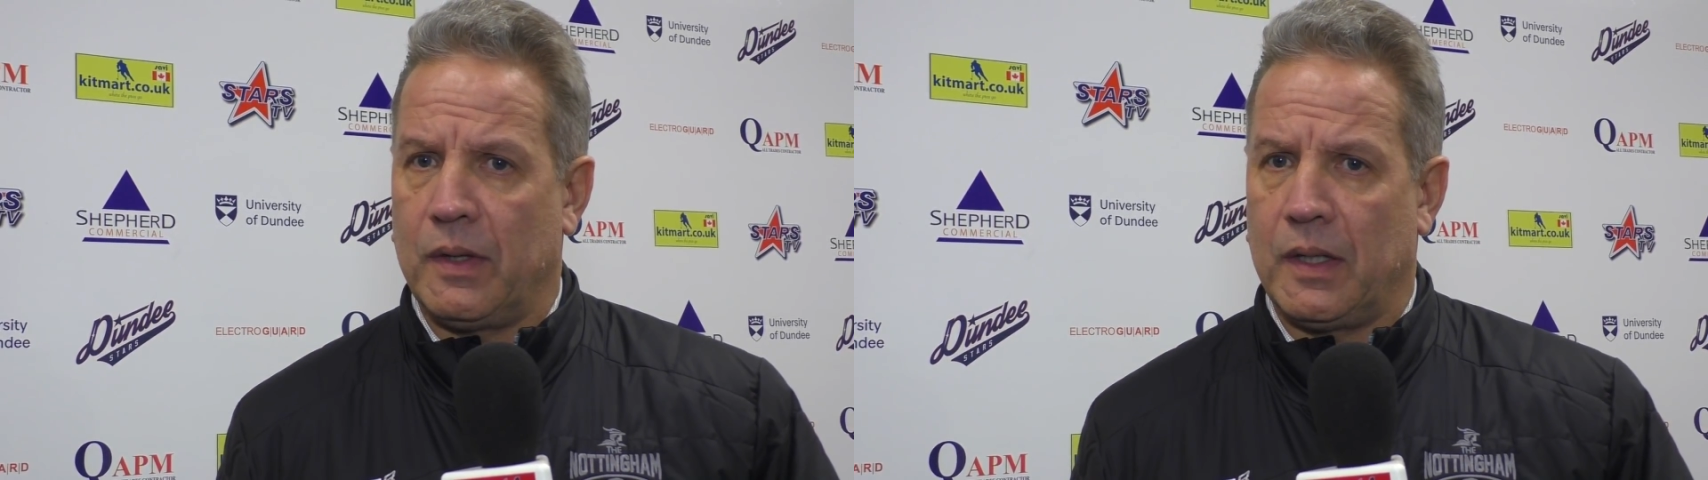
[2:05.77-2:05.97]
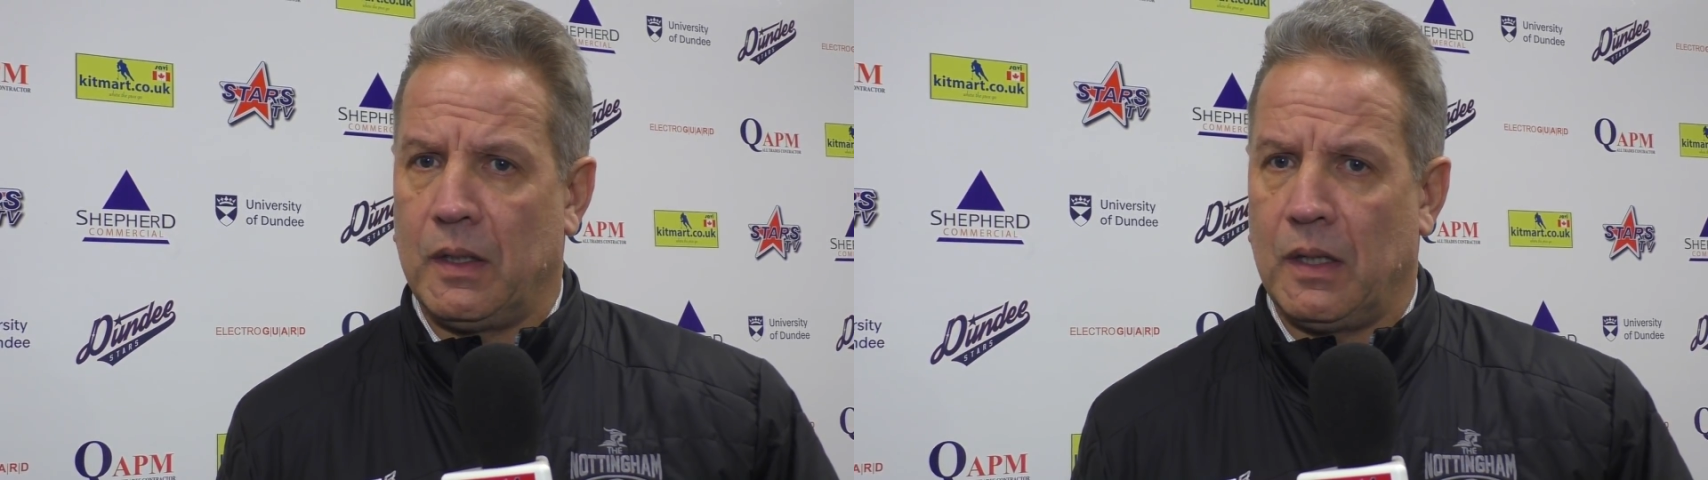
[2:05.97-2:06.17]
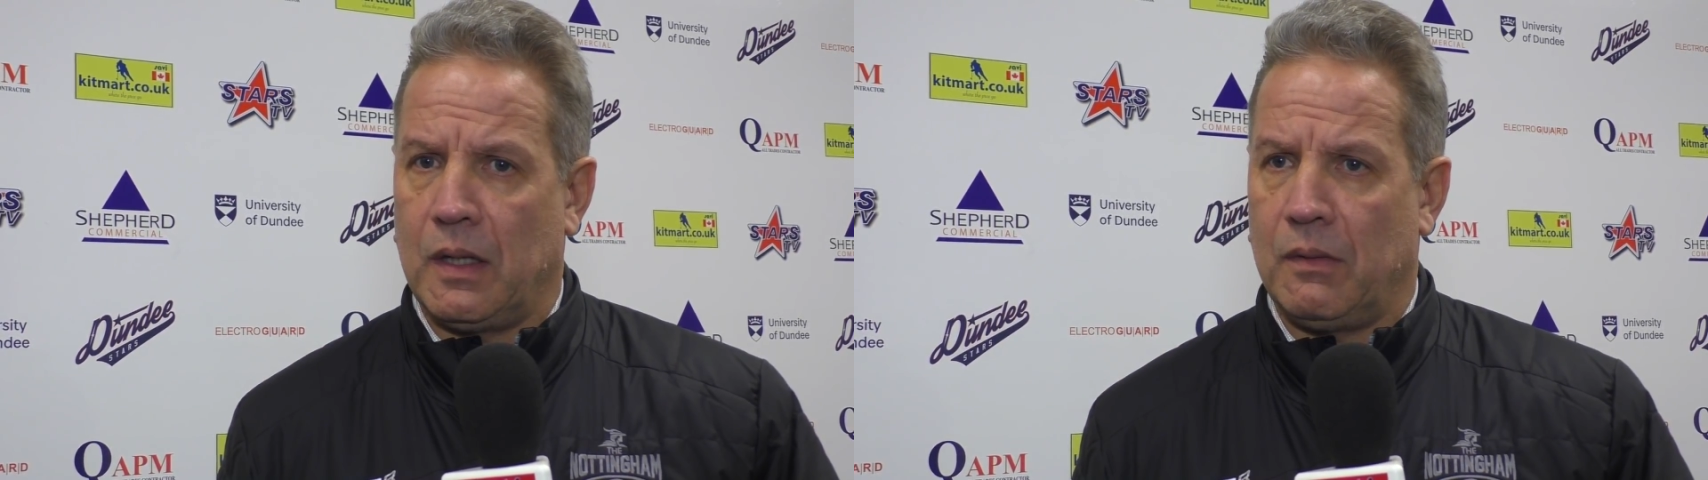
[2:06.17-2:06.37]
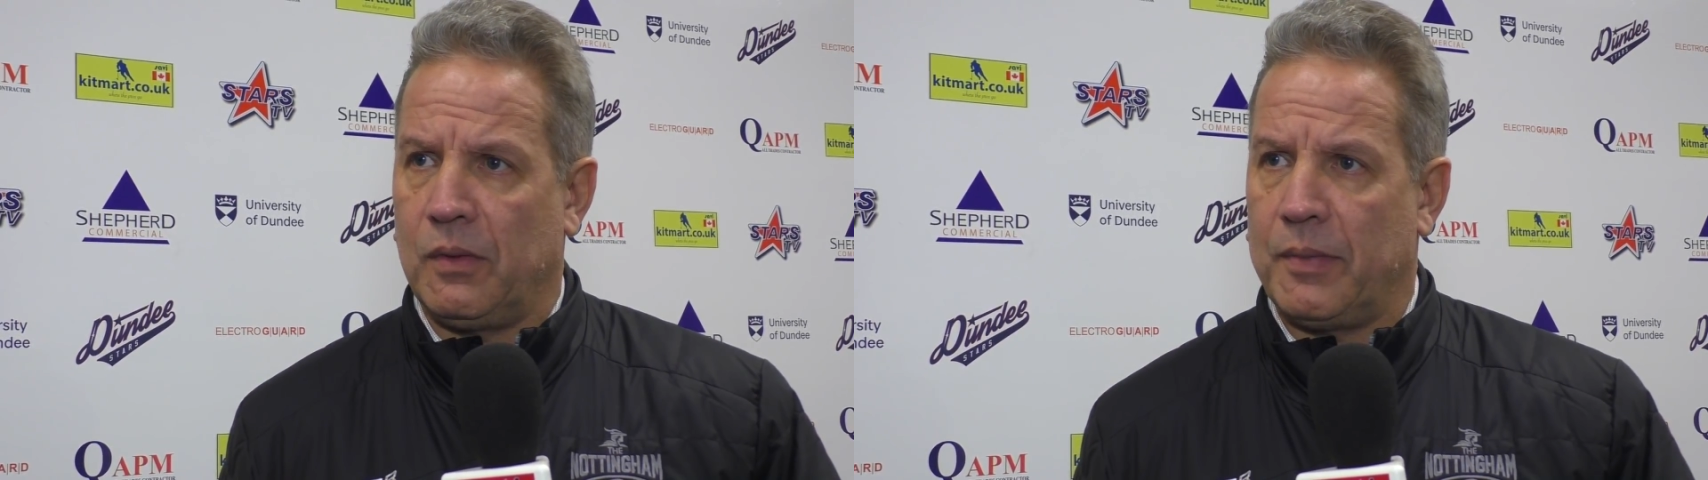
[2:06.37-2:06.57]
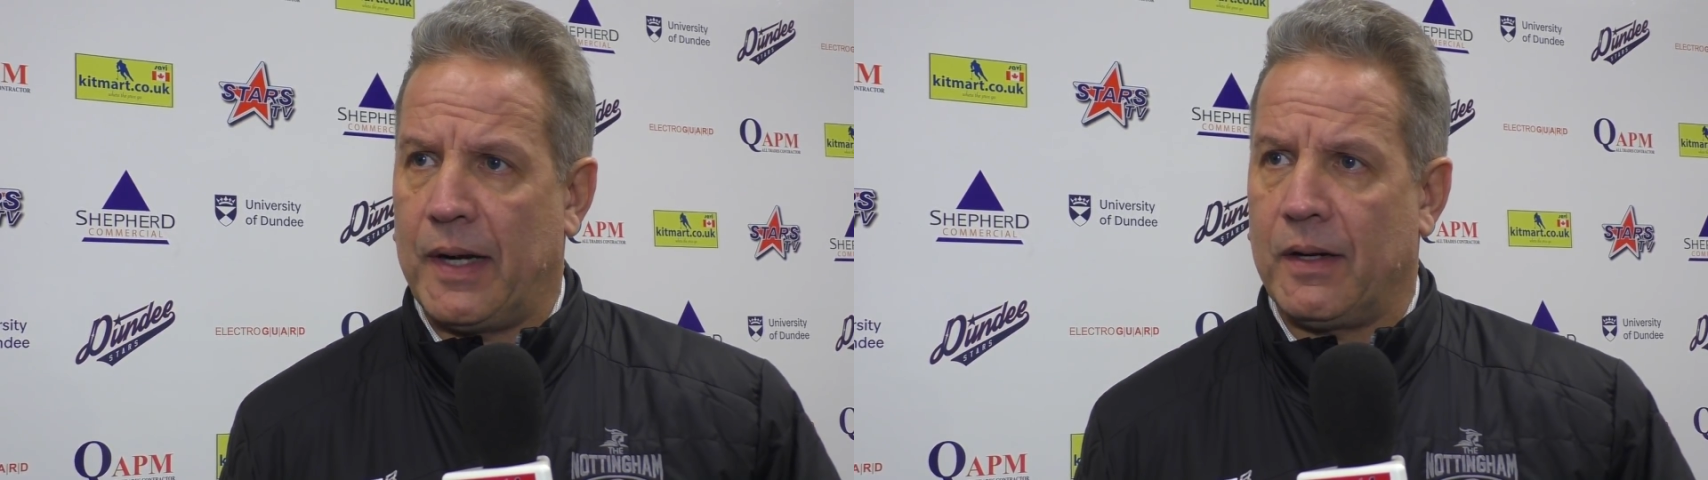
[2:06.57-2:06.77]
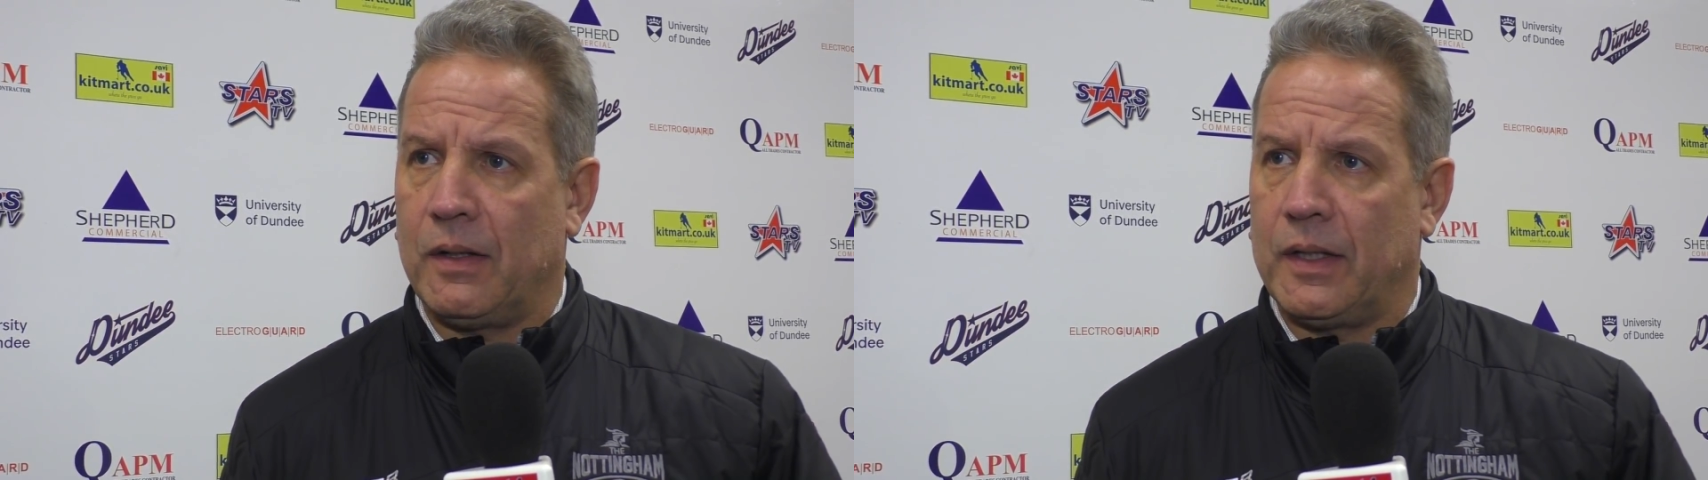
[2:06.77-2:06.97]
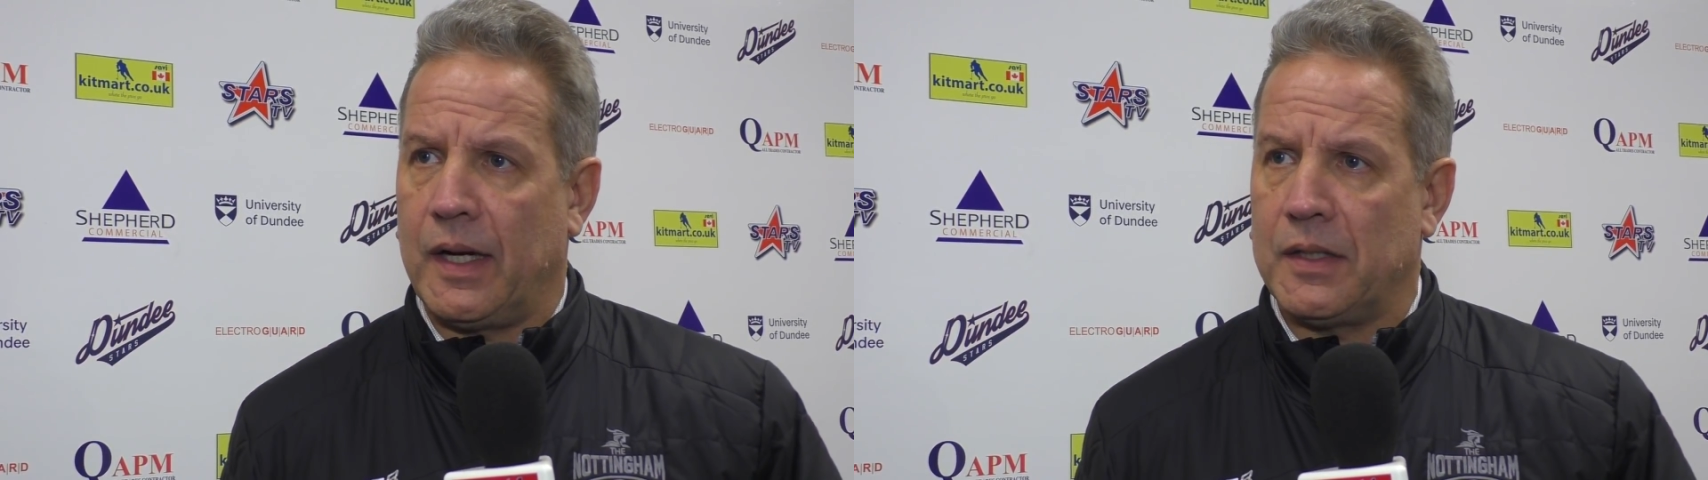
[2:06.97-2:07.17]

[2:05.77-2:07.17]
and we're back on the